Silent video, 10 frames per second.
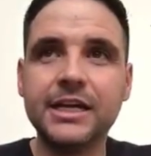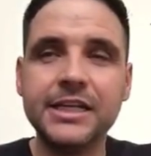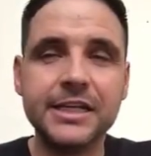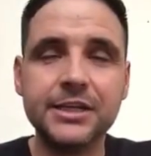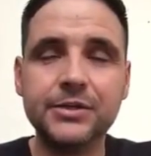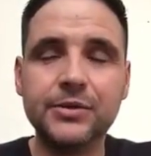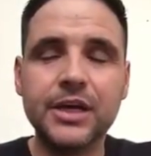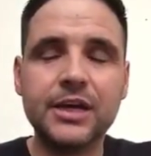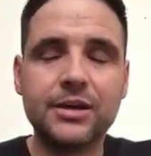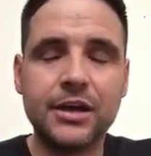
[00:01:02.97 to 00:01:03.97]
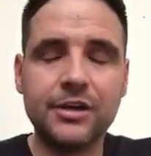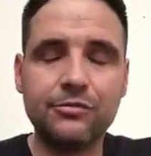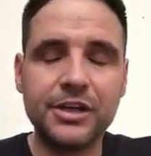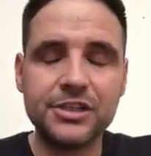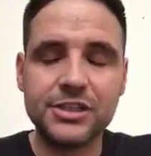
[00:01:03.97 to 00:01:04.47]
legal
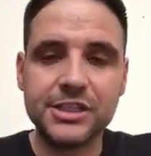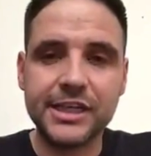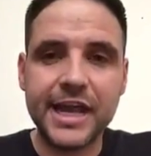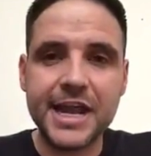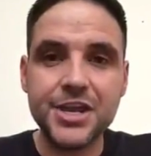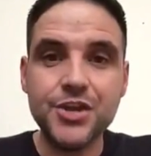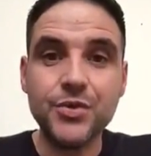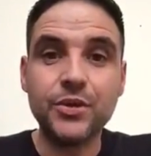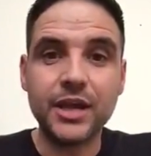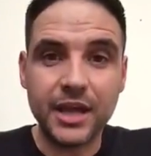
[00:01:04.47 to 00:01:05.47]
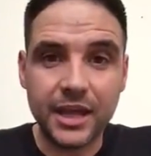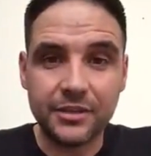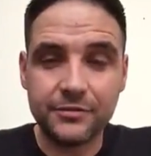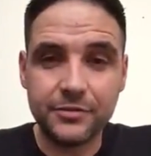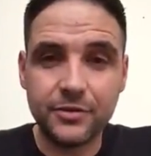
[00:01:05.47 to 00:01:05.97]
register in
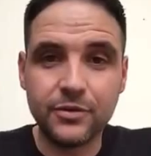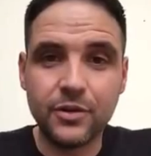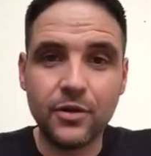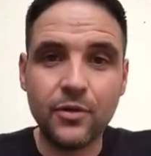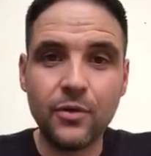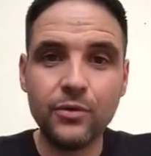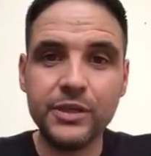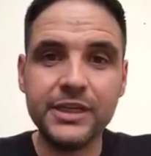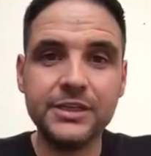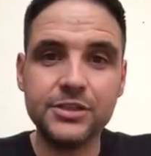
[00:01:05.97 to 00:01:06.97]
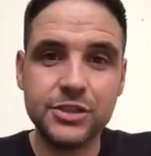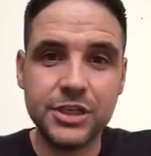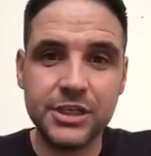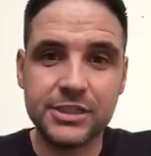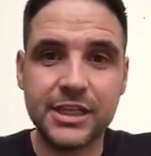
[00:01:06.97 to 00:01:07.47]
UK for all the
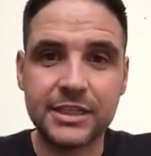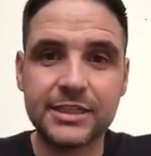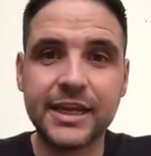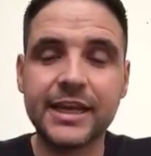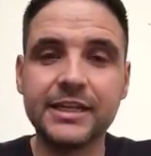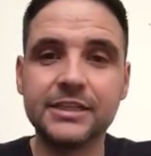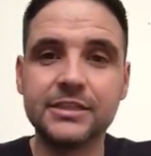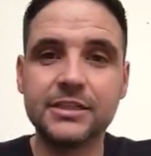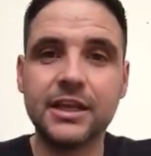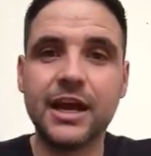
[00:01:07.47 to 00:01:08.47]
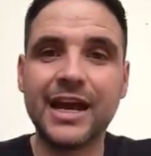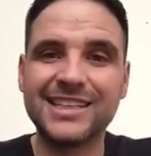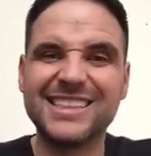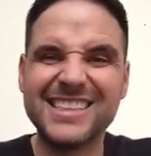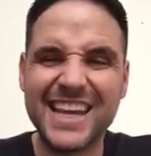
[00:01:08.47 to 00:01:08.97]
engineers that can
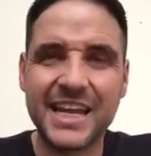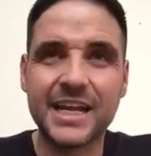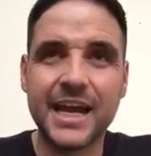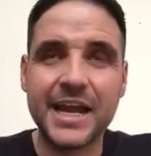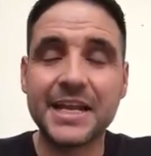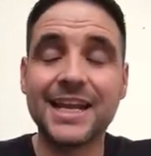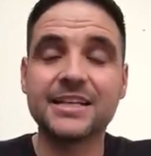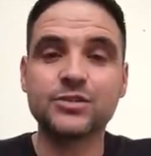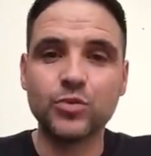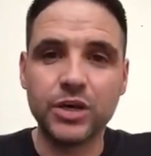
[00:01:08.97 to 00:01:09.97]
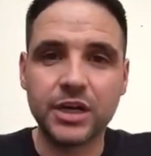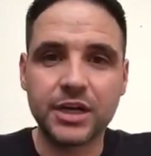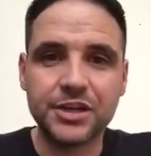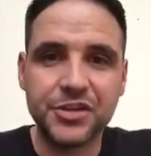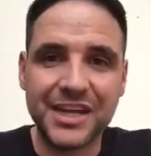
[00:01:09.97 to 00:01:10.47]
undertake any gas work.
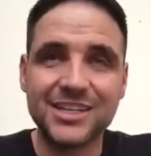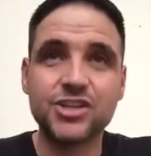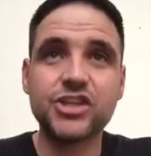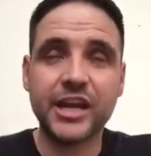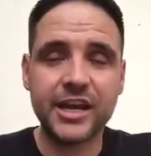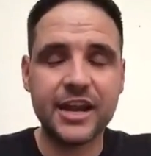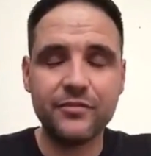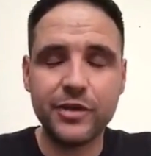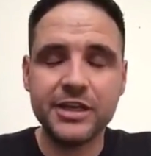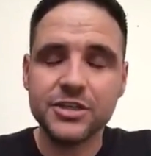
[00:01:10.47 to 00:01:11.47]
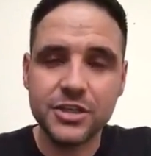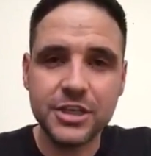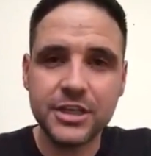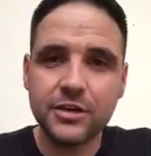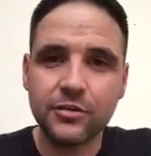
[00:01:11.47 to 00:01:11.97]
You can check every
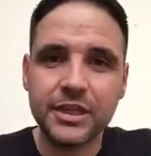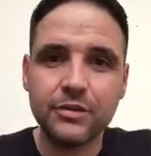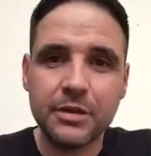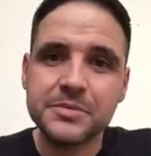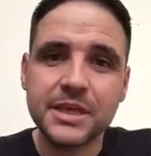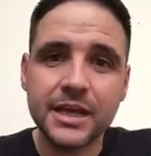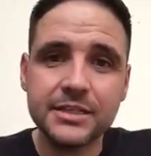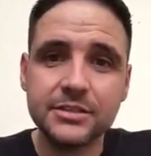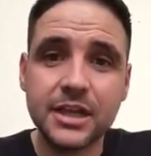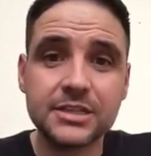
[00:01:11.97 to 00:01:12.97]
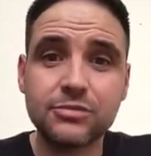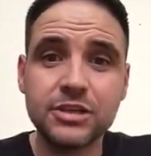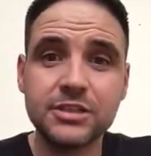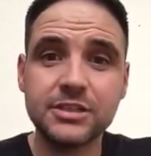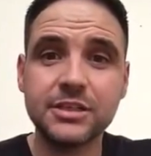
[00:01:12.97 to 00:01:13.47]
engineer on their website, the gas
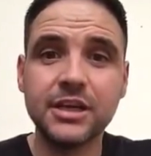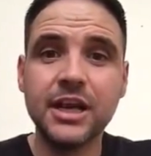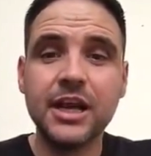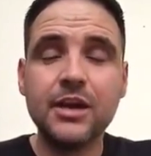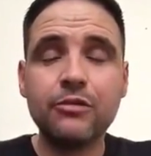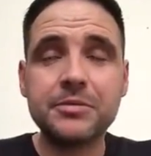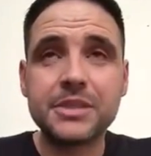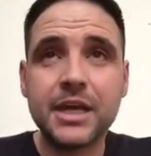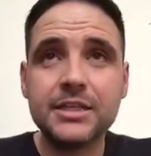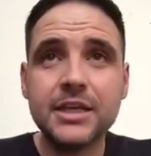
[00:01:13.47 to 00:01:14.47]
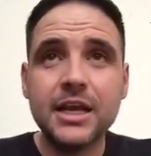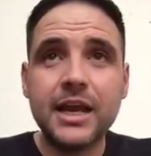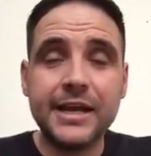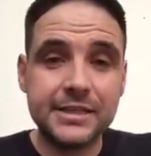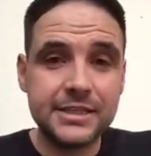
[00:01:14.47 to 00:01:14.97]
register website,
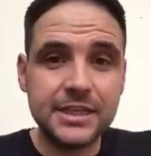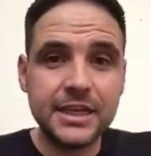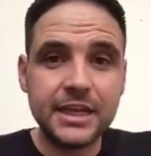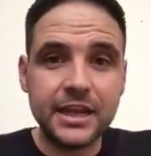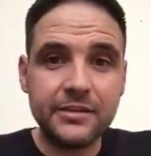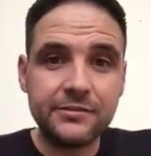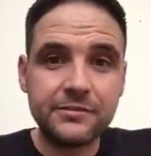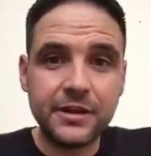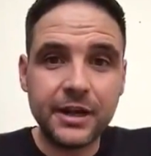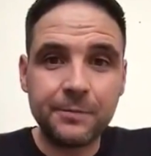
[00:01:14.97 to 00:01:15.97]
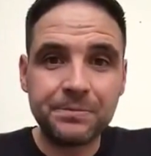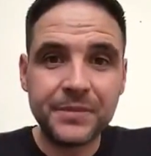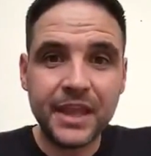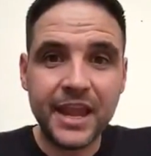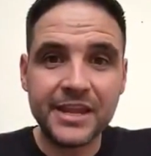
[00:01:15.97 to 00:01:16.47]
and see if
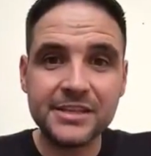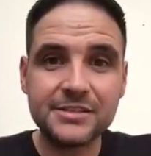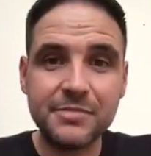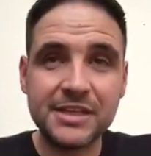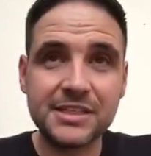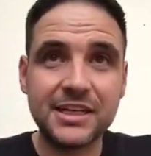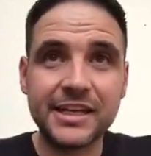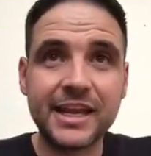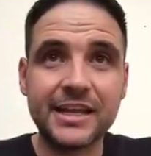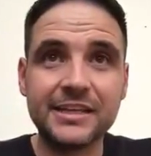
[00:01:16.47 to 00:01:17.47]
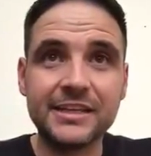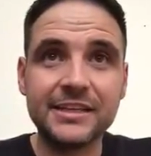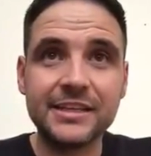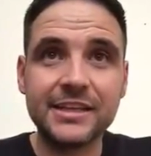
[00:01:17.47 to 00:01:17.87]
he's basically can